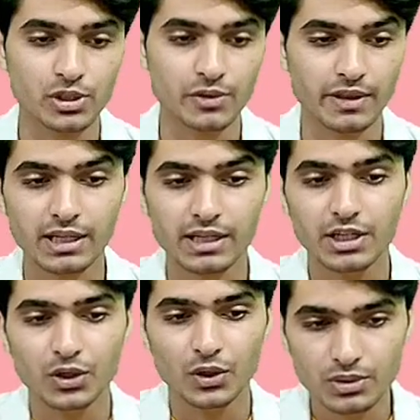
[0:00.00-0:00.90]
of that
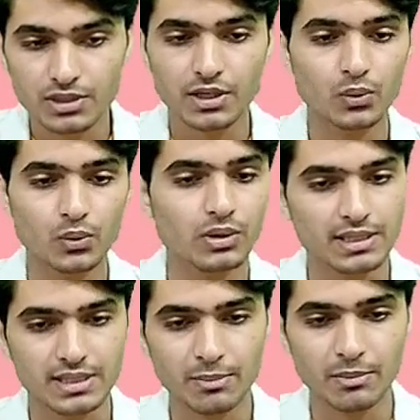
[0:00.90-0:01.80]
uses include the
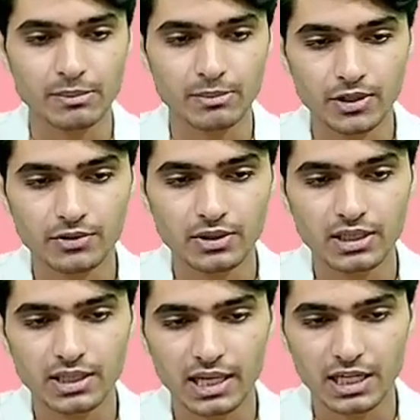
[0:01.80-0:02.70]
same as above:
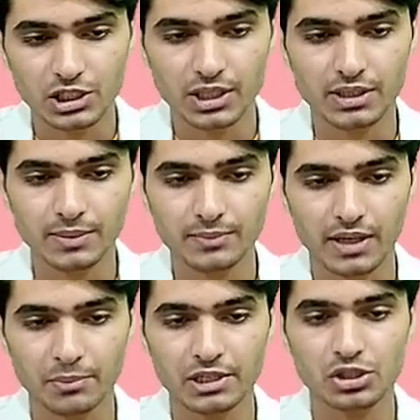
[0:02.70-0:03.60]
the angina,
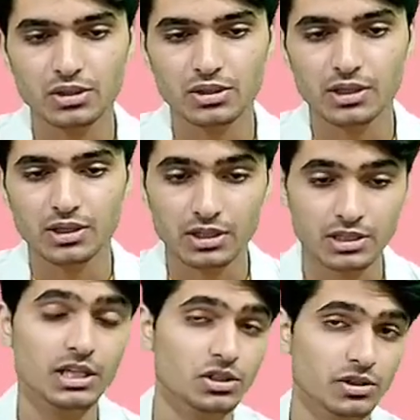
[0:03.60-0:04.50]
hypertension,
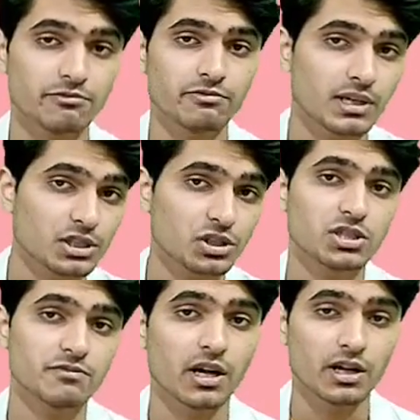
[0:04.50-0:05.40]
CHF, the
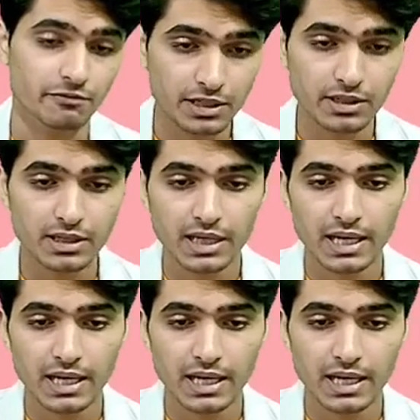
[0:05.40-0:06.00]
congestive heart failure,